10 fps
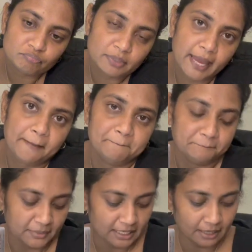yeah,
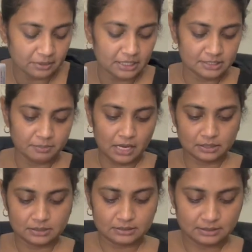it came in this box.
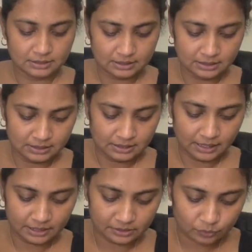And
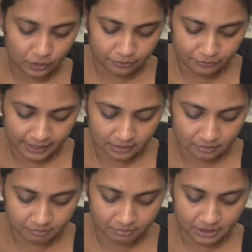there's one
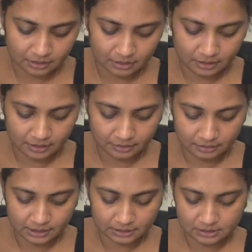random pin in here
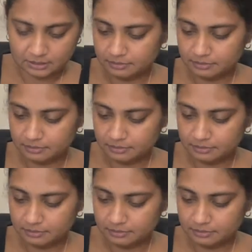that's